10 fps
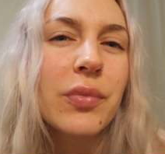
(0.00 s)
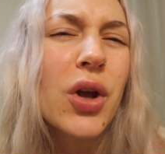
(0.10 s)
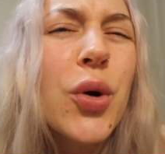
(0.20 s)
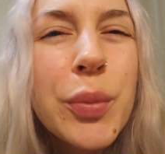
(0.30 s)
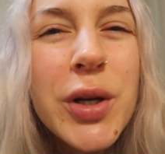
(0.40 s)

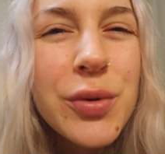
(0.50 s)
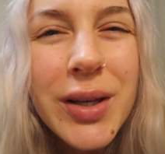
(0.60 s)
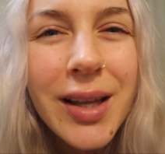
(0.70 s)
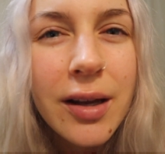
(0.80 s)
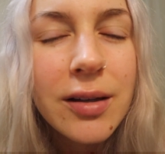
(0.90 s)
who would be
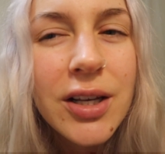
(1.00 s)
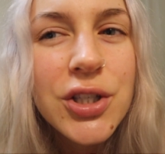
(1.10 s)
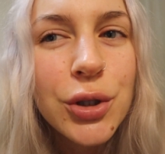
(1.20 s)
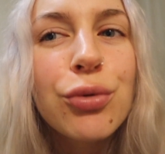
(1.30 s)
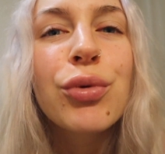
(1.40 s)
doing that
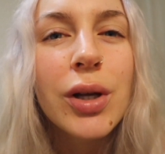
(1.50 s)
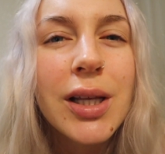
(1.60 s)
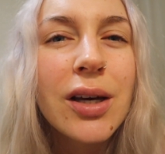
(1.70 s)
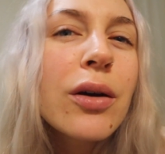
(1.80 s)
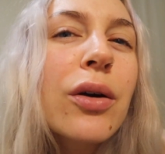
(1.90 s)
unless you
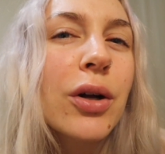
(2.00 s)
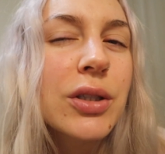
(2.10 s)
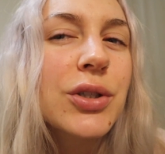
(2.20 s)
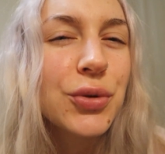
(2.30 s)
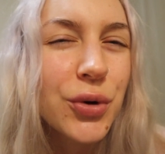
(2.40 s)
really got
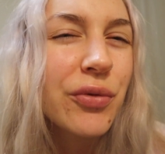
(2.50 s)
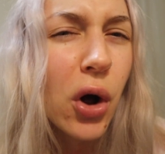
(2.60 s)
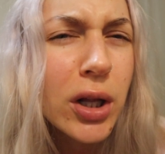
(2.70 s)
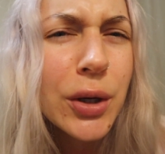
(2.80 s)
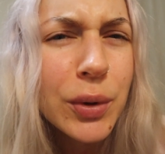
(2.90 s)
to sort of
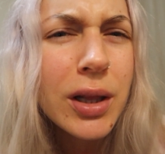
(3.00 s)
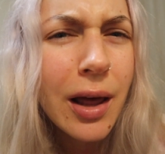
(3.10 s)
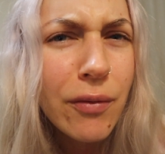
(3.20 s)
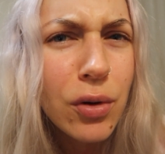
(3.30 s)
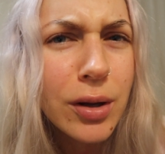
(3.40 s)
Hollywood
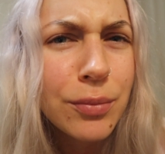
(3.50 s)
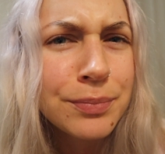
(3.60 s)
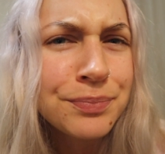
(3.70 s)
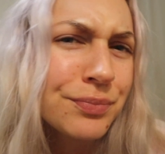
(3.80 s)
level? And